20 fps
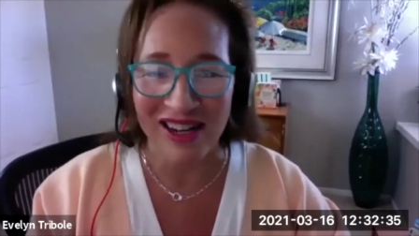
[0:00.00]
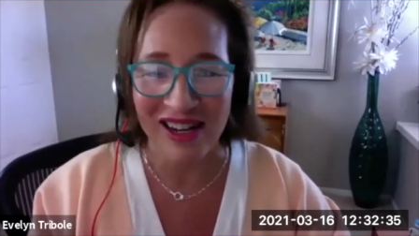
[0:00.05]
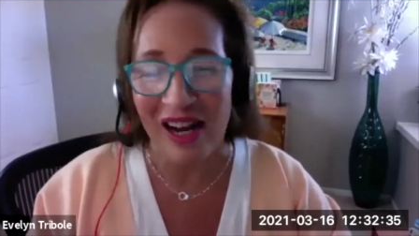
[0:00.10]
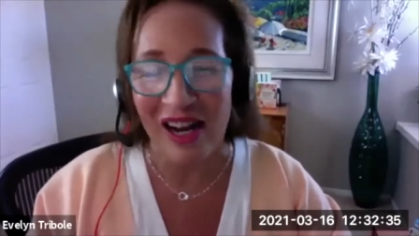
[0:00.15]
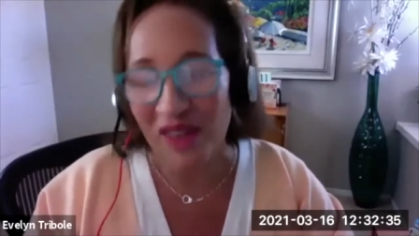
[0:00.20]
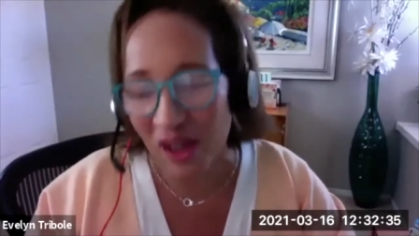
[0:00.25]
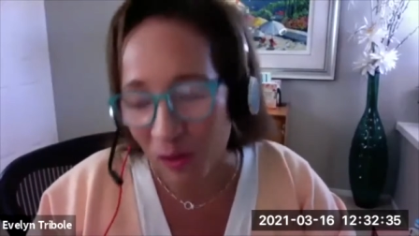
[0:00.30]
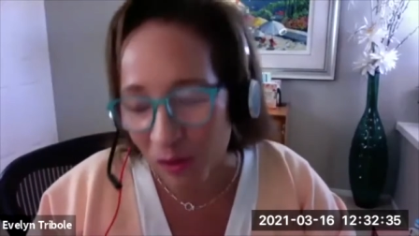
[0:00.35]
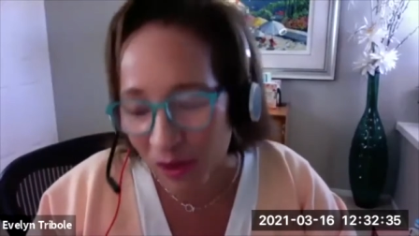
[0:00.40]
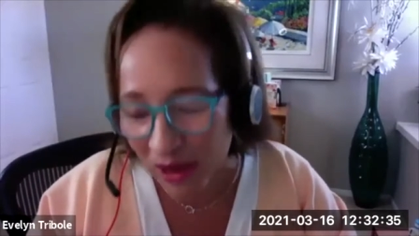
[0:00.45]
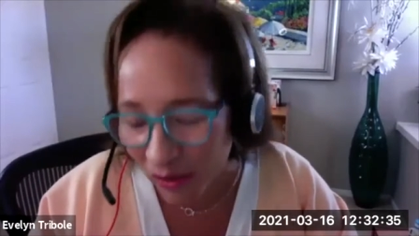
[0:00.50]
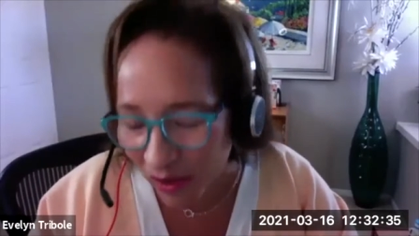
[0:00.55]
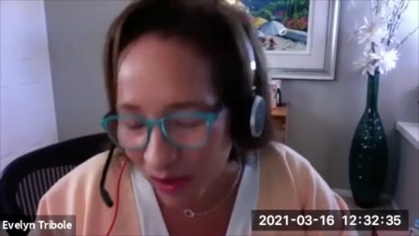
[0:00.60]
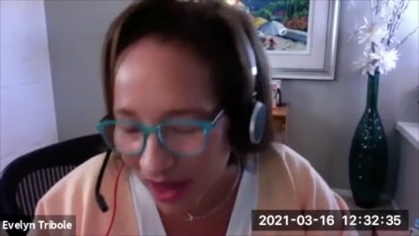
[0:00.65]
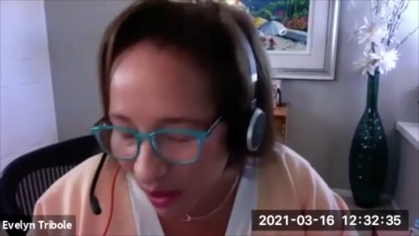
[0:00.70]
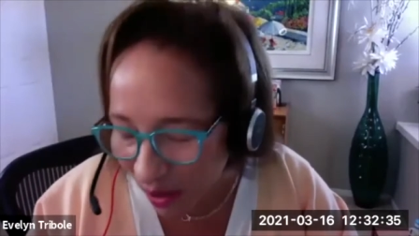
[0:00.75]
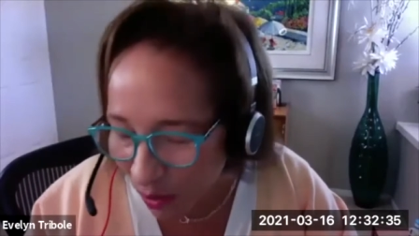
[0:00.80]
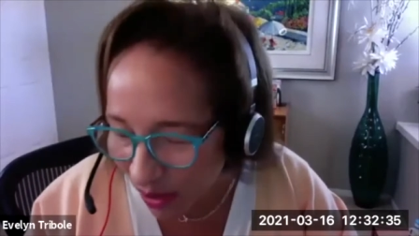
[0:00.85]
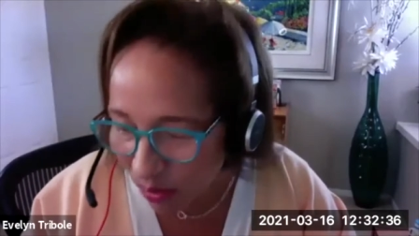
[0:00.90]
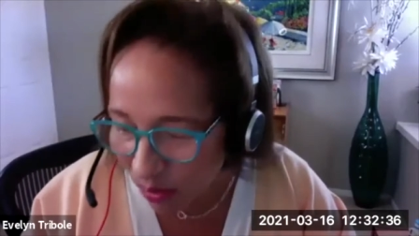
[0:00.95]
and that we
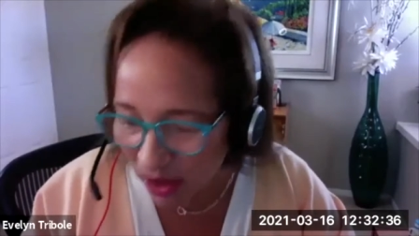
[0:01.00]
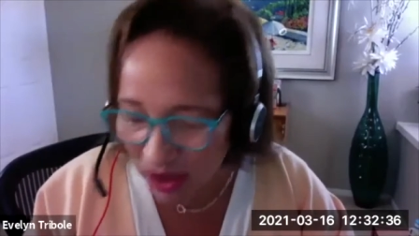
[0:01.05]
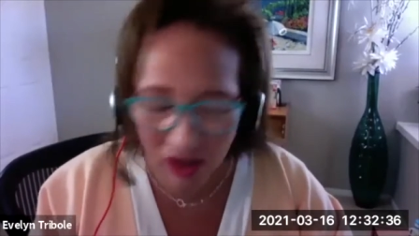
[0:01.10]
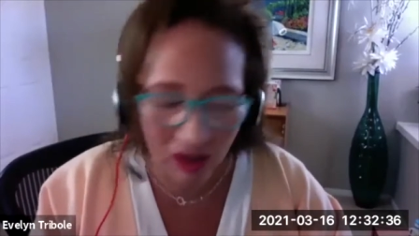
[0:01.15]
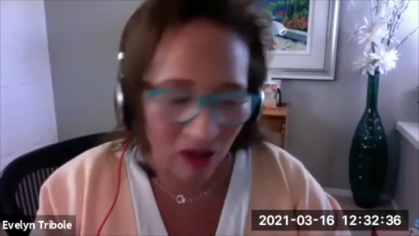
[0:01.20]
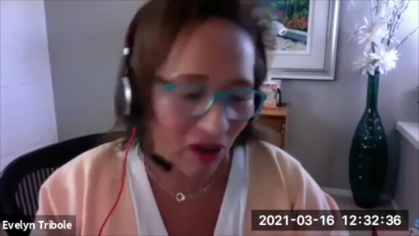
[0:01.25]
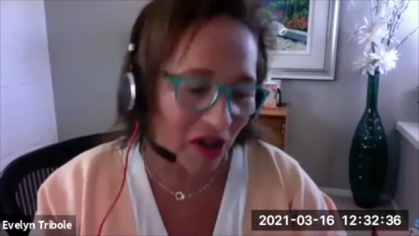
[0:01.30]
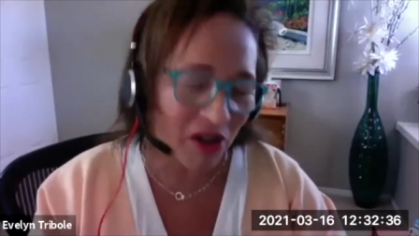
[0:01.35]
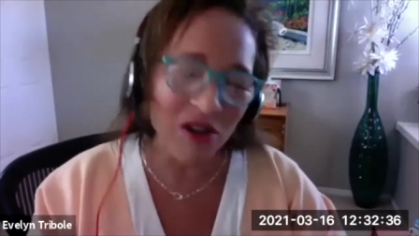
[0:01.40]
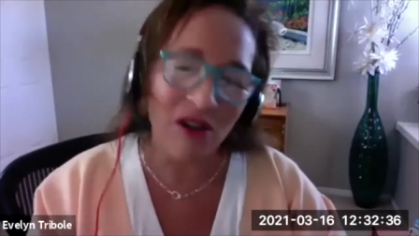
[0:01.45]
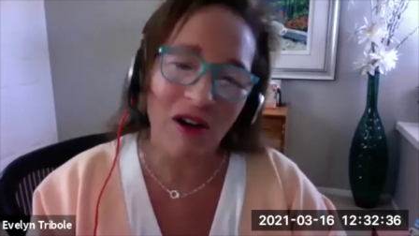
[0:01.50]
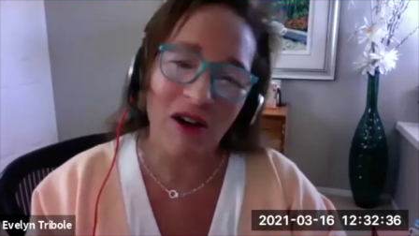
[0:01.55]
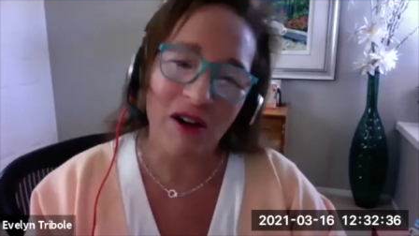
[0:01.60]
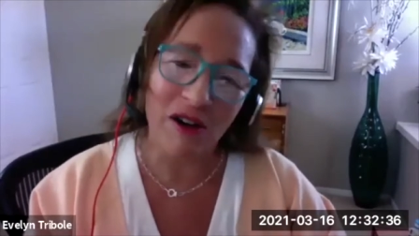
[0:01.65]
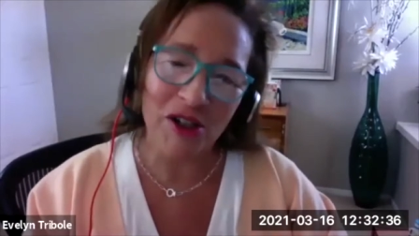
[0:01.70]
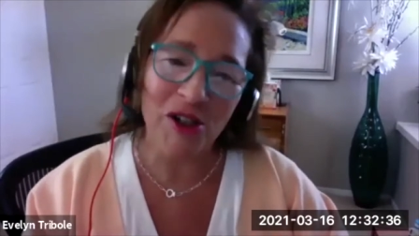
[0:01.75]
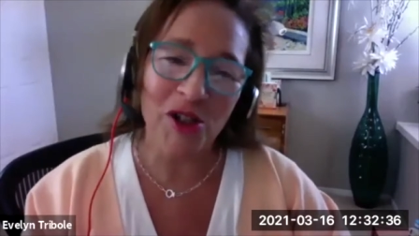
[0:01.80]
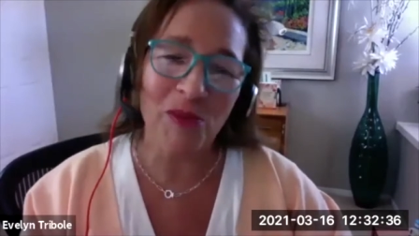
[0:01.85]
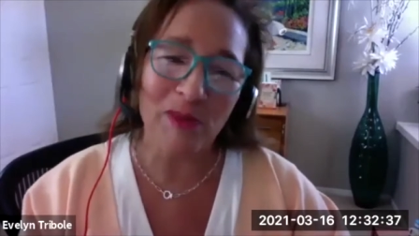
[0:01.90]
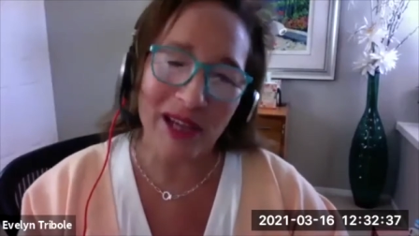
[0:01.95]
that we regard our
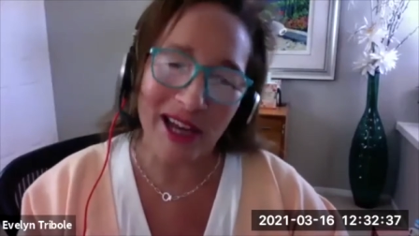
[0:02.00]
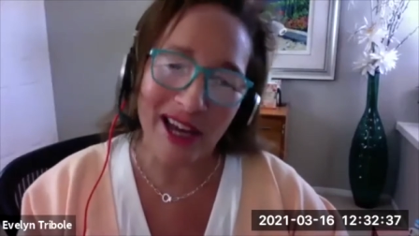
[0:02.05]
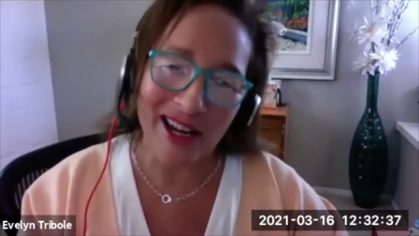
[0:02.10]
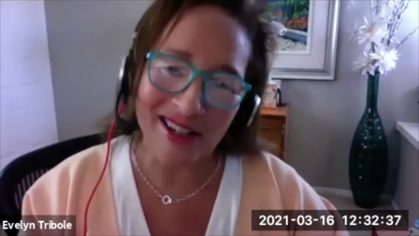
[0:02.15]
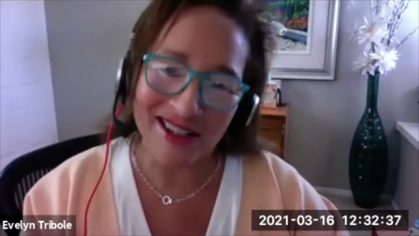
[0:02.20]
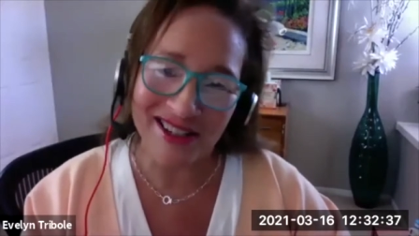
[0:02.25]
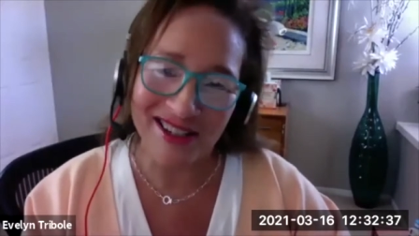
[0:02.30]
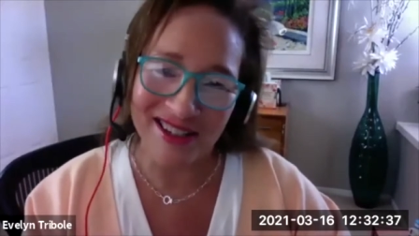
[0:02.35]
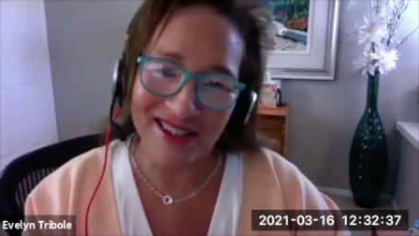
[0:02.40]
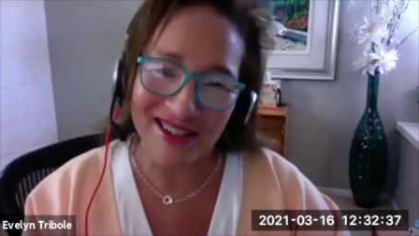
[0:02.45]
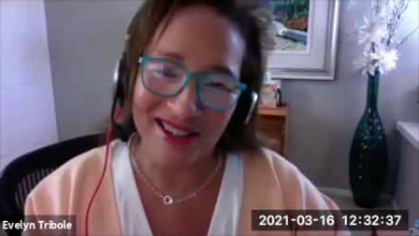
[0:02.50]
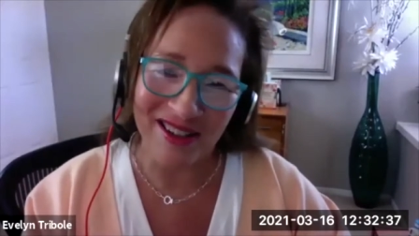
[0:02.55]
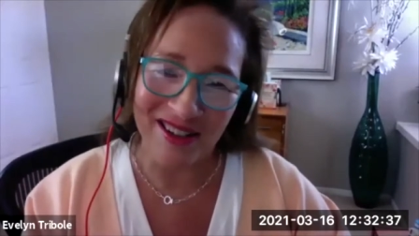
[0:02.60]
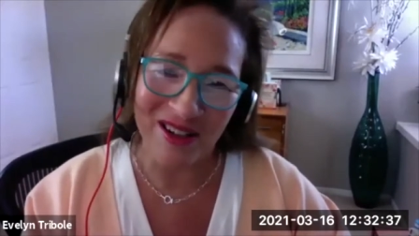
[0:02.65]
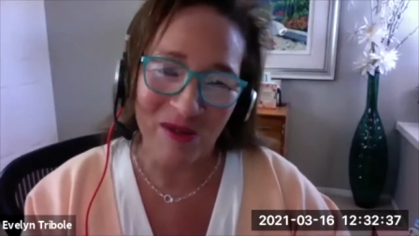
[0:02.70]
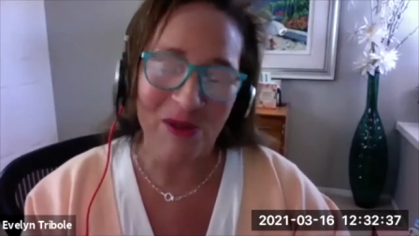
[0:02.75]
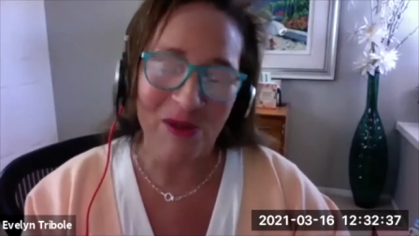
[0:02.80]
humanity